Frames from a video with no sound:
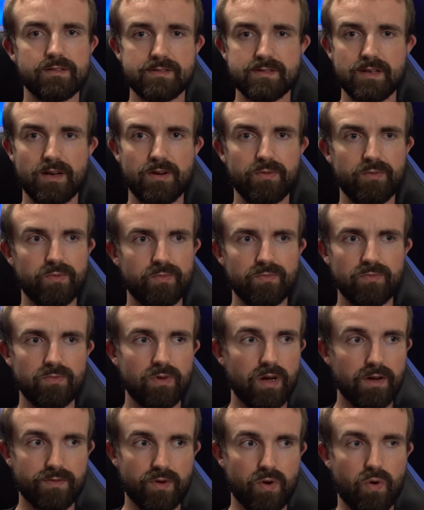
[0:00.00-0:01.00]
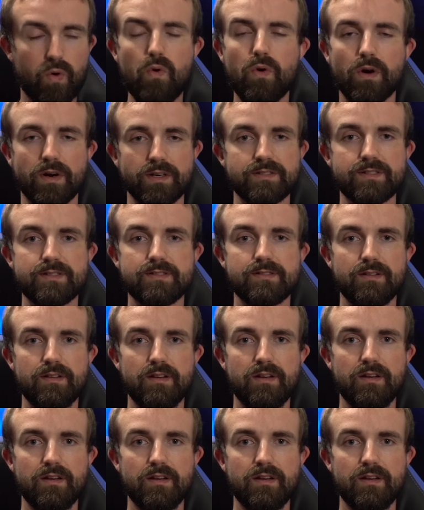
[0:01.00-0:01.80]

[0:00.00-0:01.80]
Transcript: so, of course.